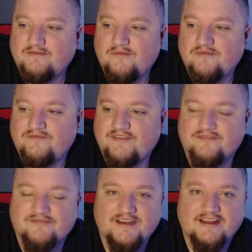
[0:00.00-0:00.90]
Feel
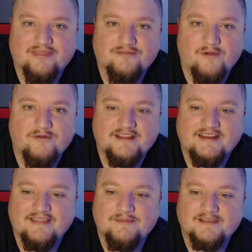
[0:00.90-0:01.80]
free to throw it in
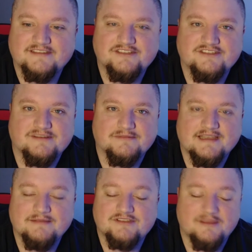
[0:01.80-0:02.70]
on the messages
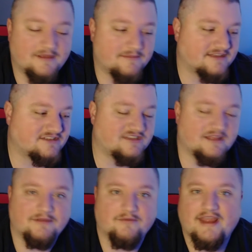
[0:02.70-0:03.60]
sometimes. Send me a message
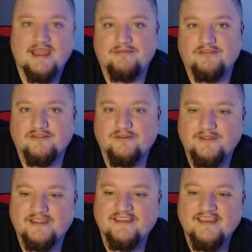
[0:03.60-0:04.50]
telling me what happened during the
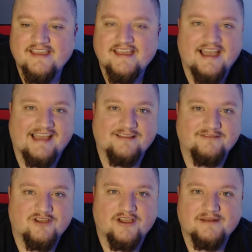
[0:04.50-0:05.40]
week. I love
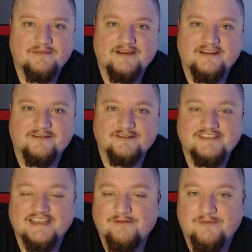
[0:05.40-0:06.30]
talking about it or
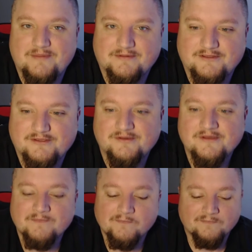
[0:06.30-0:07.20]
seeing what people do.
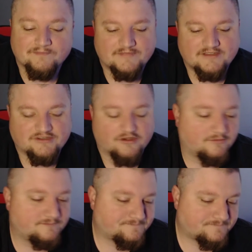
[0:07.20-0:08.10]
So
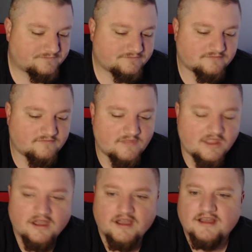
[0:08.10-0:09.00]

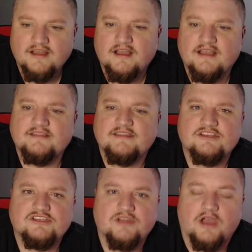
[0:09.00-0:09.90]

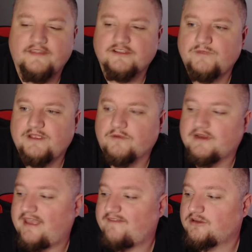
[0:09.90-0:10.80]
this week we're
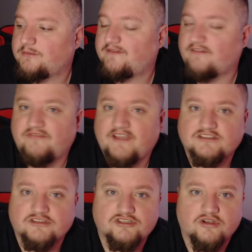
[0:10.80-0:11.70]
gonna have a little bit of a
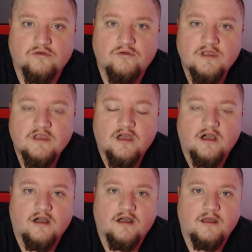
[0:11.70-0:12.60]
faster show.
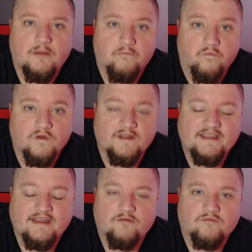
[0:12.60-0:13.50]
Really
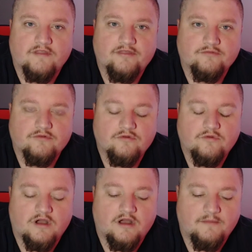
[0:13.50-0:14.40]
gonna run through.
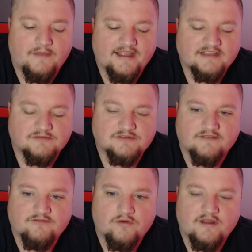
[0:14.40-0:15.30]
I had some
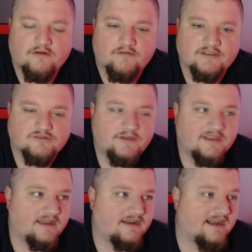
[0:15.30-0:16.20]
stuff going on over this
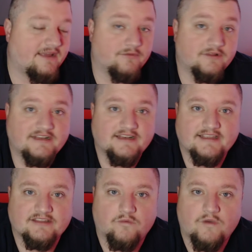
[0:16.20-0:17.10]
weekend, and I really didn't
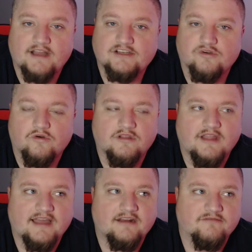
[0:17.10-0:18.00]
get to watch a whole
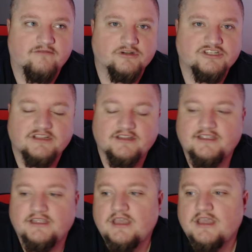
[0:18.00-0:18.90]
lot, unfortunately.